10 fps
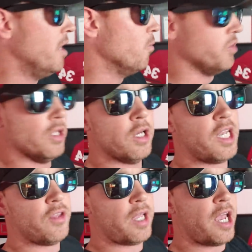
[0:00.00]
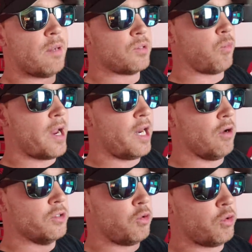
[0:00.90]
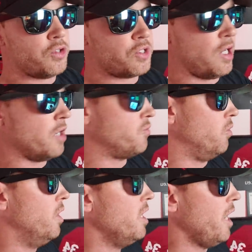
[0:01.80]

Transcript: When you look at the games remaining on Georgia's schedule,